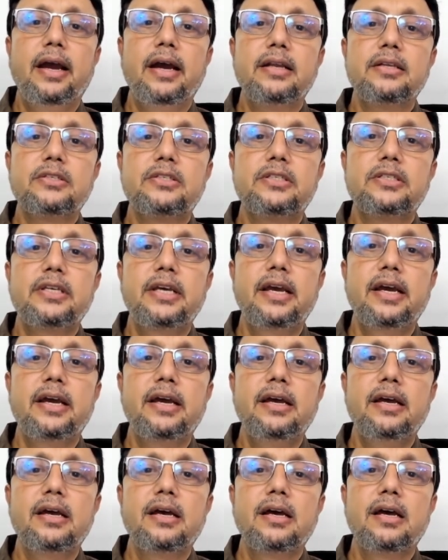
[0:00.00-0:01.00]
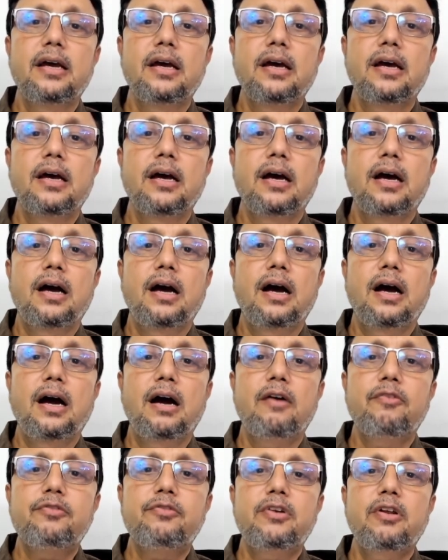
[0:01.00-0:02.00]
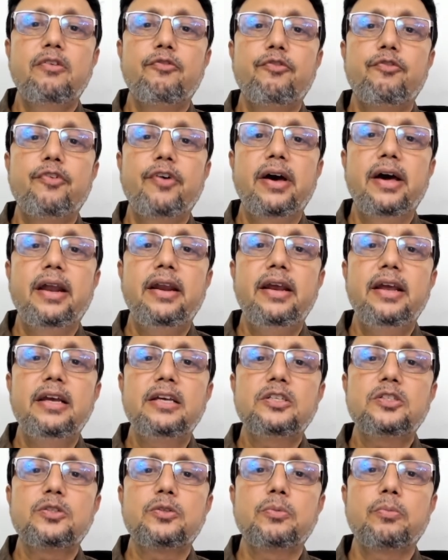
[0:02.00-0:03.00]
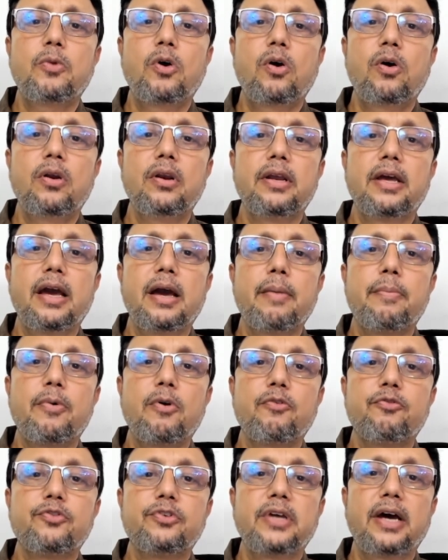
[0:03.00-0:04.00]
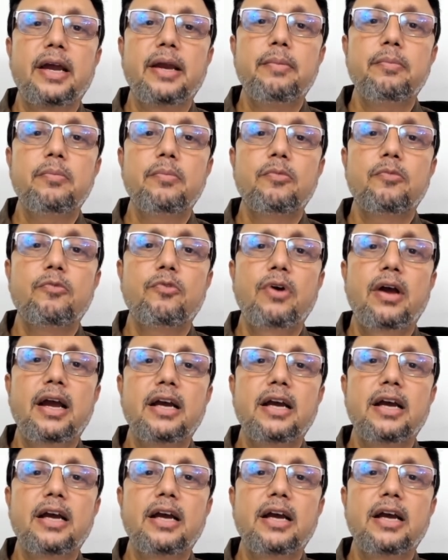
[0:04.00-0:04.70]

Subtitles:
and say after very small gap of time,